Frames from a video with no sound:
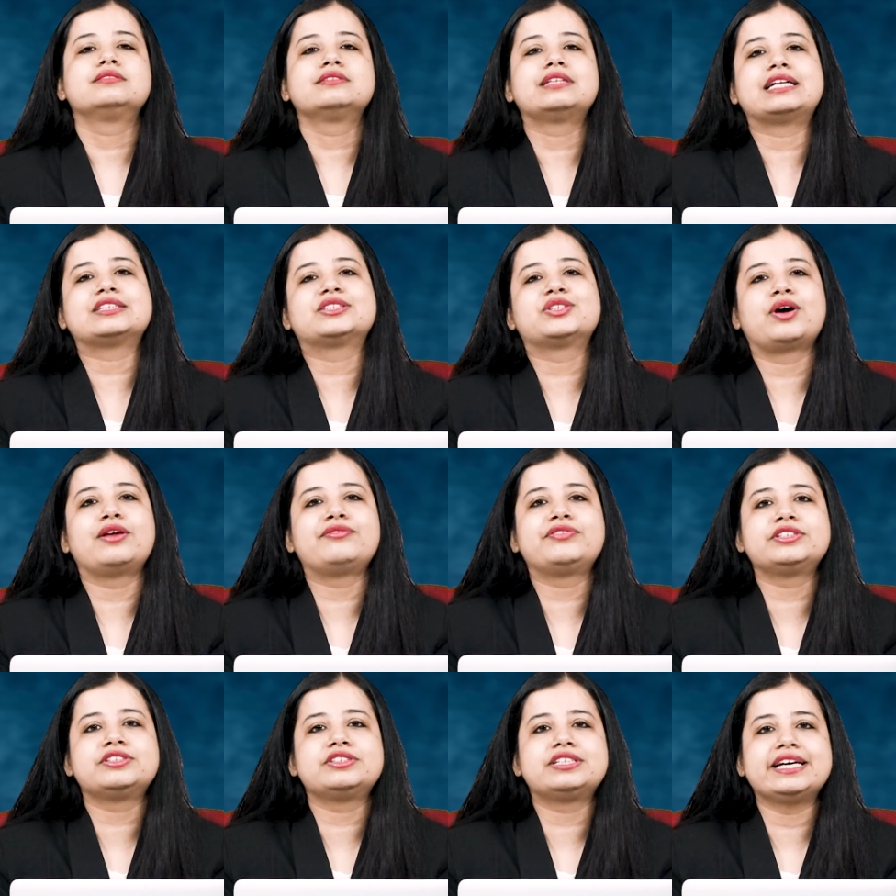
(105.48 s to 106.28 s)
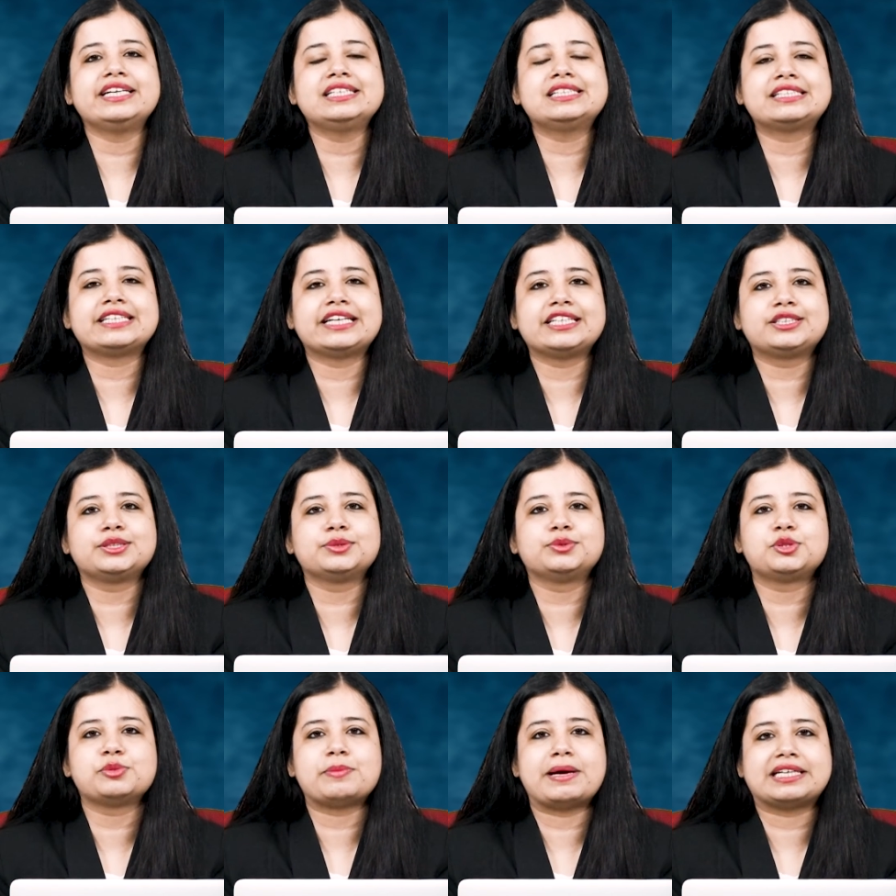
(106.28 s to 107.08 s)
That's all for today. Stay
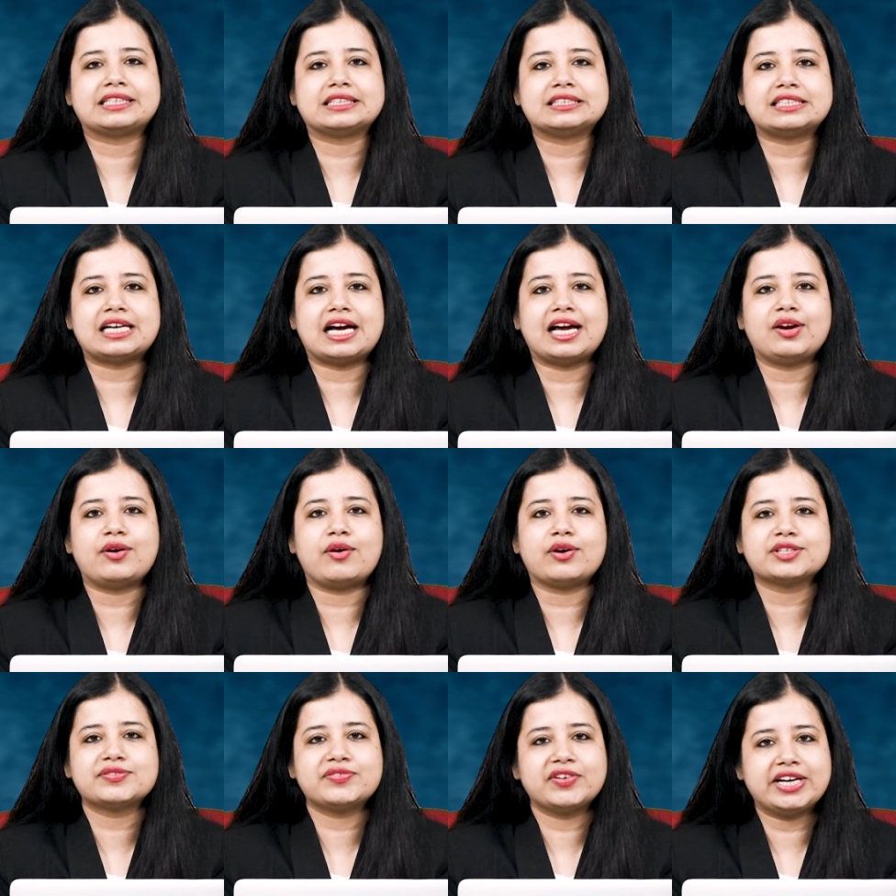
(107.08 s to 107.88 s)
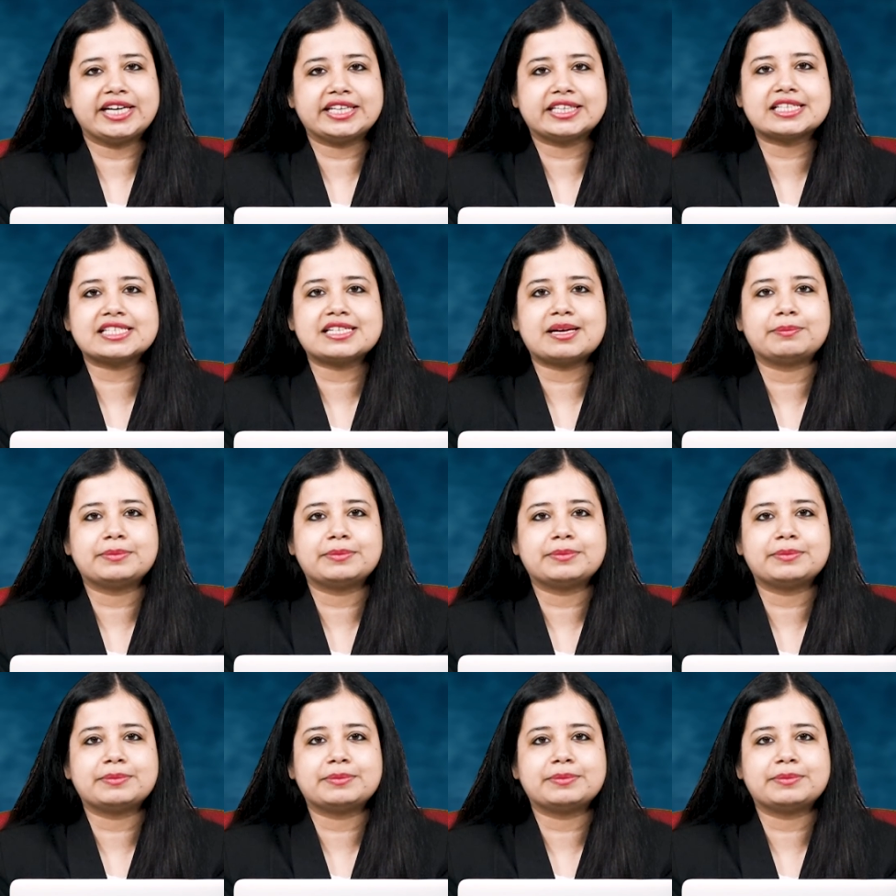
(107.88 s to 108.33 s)
tuned to Medical Dialogues for latest